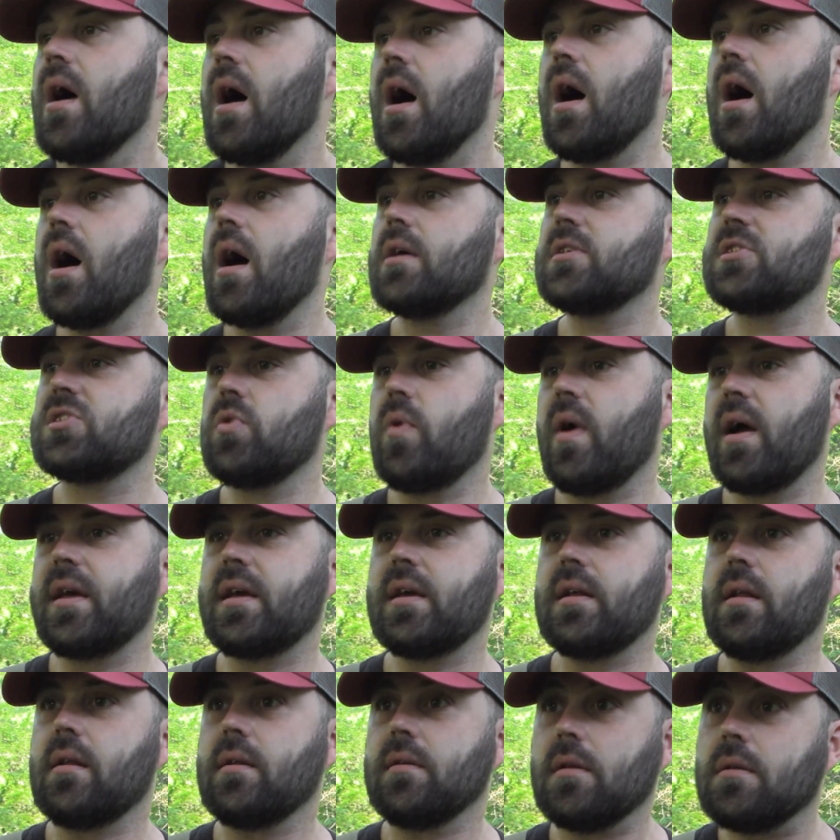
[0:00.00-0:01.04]
uh, so I
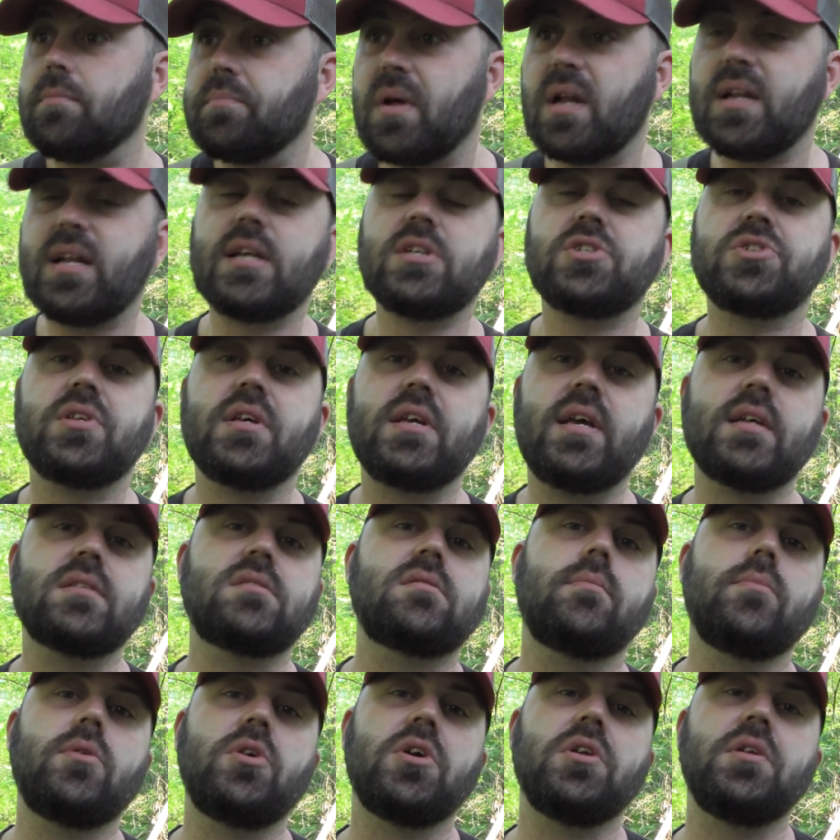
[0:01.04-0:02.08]
can potentially get
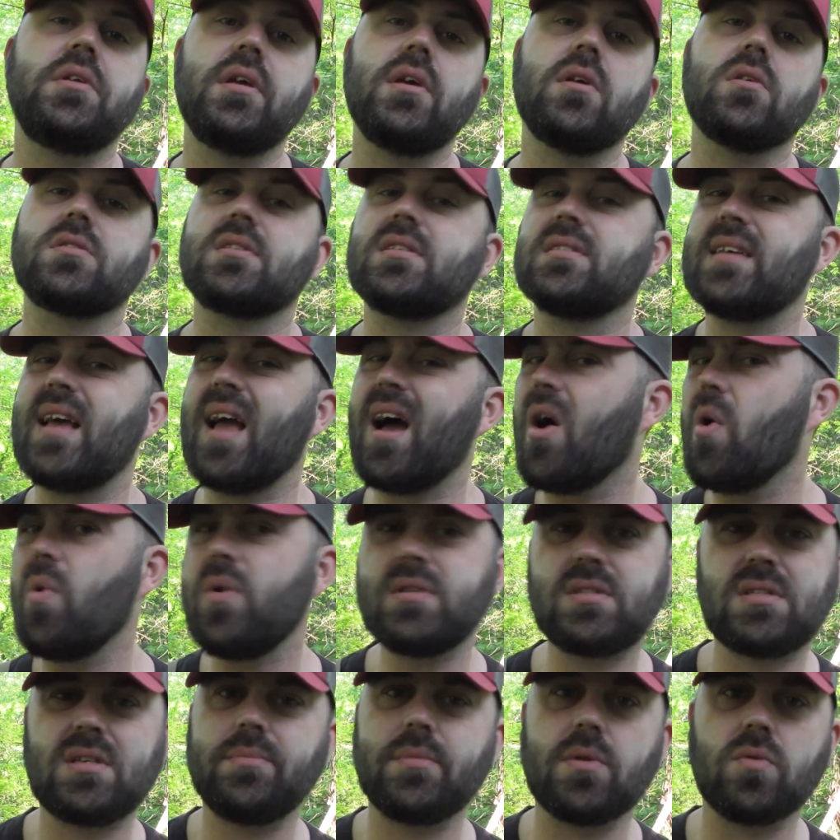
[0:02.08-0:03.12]
some good deals because they
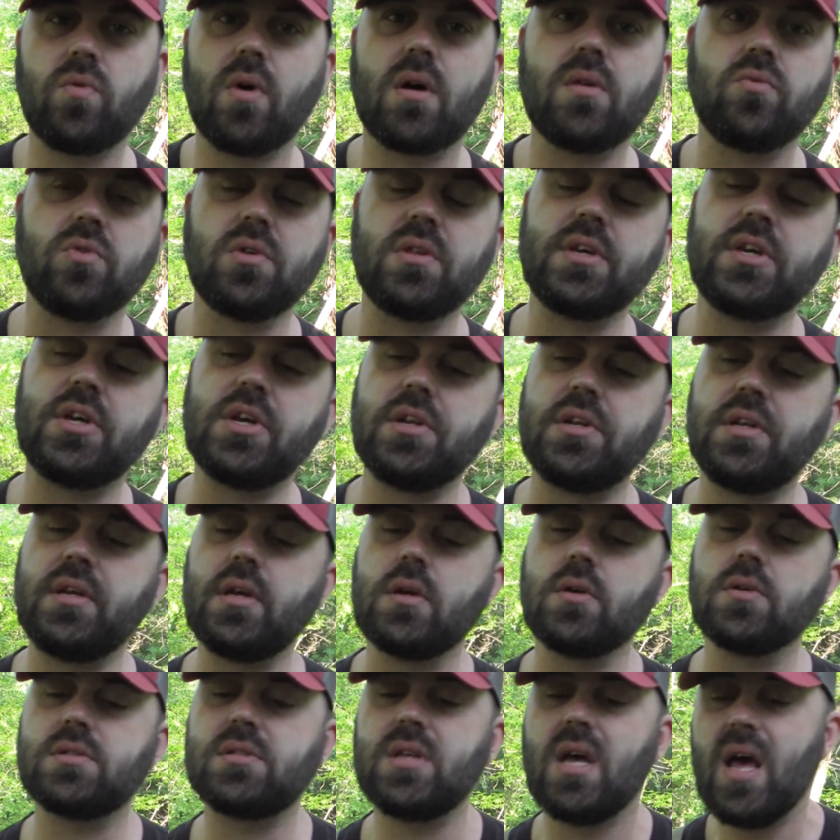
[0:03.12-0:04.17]
always seem to run really good
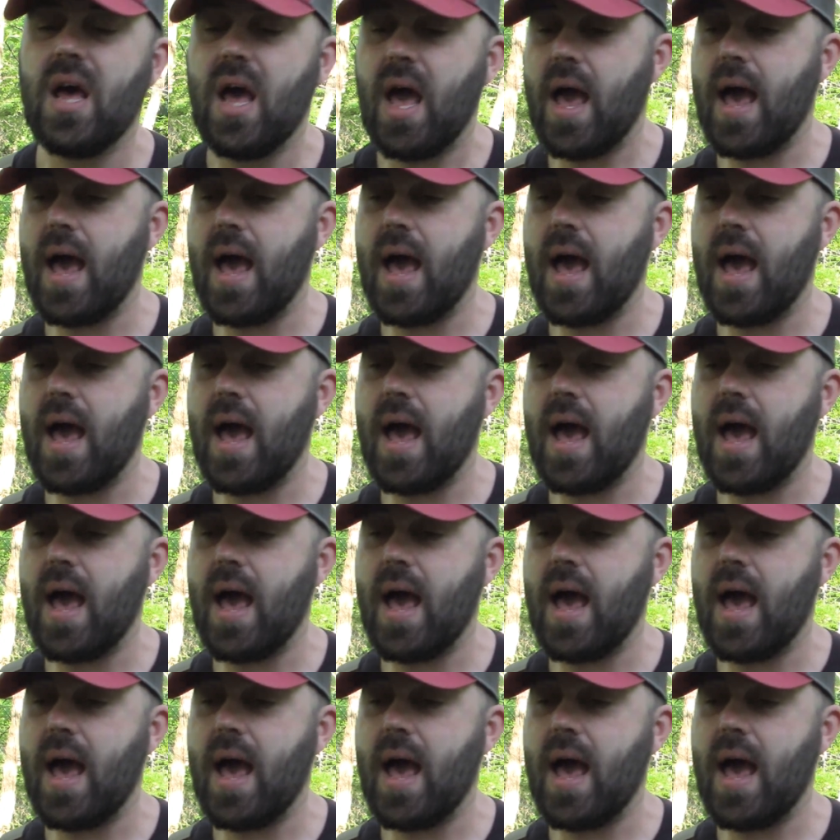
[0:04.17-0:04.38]
deals.